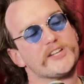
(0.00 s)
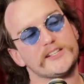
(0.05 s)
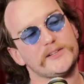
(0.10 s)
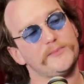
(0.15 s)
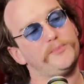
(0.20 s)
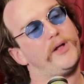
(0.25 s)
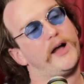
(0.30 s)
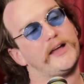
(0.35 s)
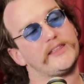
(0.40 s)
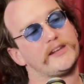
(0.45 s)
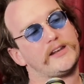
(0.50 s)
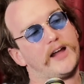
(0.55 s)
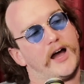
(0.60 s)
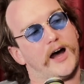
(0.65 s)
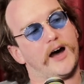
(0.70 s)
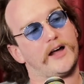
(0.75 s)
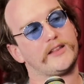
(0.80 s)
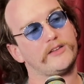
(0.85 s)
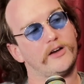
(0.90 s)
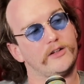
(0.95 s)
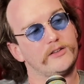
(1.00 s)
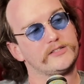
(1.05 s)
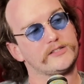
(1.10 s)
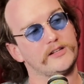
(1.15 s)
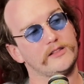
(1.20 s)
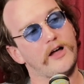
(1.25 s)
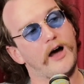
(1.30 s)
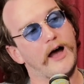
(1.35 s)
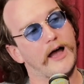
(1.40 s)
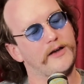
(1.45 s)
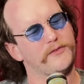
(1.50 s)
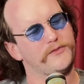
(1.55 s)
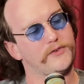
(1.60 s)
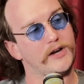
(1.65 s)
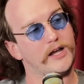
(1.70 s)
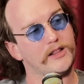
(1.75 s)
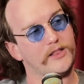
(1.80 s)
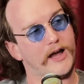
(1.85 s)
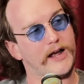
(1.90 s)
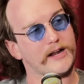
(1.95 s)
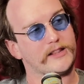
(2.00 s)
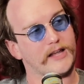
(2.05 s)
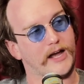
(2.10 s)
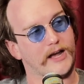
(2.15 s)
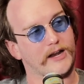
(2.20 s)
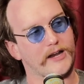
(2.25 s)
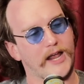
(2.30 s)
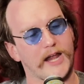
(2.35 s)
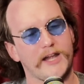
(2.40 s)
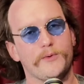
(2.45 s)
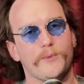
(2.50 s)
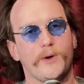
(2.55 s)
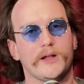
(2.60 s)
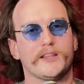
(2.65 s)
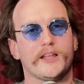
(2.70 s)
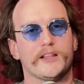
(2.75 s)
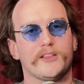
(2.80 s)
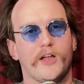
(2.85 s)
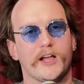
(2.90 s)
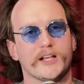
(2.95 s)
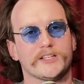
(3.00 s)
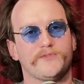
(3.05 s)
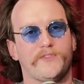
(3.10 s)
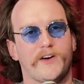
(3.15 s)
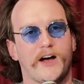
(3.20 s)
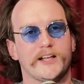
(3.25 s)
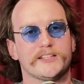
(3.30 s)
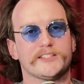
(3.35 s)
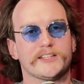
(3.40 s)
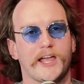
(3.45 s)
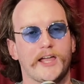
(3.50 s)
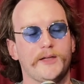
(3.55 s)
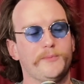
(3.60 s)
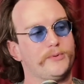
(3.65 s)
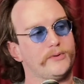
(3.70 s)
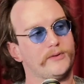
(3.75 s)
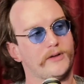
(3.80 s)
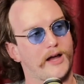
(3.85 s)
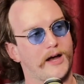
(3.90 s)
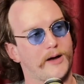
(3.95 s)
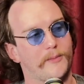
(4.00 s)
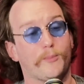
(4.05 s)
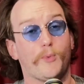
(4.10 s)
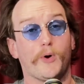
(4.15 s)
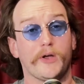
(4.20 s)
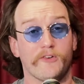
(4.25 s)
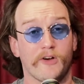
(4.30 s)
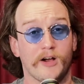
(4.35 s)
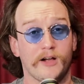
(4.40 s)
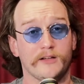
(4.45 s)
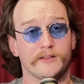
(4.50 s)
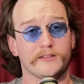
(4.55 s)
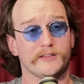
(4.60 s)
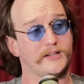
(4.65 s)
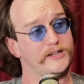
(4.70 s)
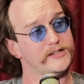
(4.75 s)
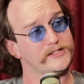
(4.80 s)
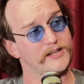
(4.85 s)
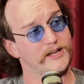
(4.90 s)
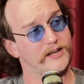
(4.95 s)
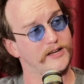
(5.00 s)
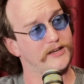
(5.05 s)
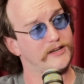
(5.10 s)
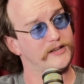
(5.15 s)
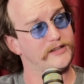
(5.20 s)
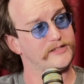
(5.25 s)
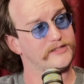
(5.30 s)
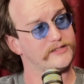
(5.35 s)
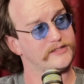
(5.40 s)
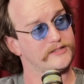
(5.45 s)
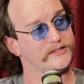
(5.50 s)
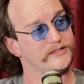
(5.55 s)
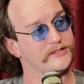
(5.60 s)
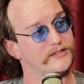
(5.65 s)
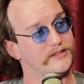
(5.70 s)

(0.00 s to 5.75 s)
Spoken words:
does imply that Hearthhole is alive, and I like that. Anyone that likes Farscape, Moira is...